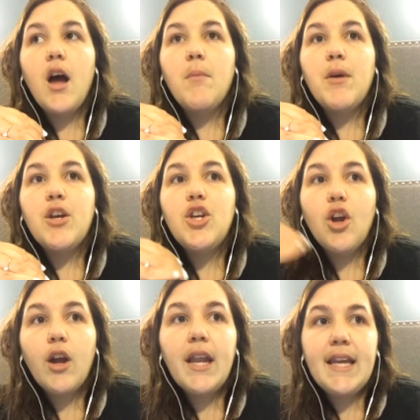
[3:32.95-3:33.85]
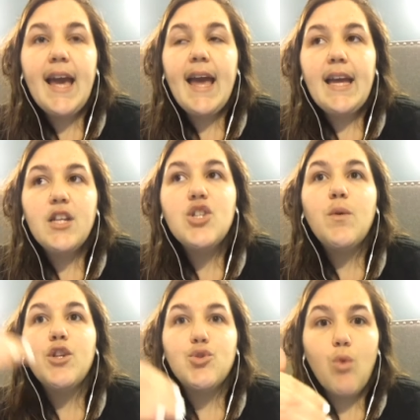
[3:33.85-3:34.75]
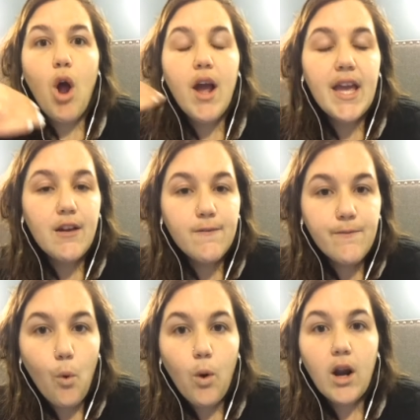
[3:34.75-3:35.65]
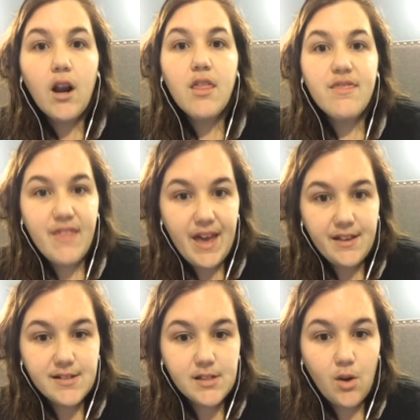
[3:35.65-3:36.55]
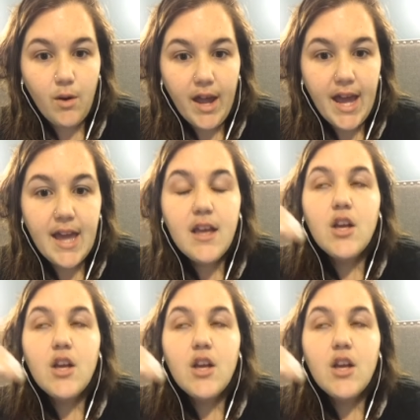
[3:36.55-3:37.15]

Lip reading: you're going to get into a drawing for this. Okay.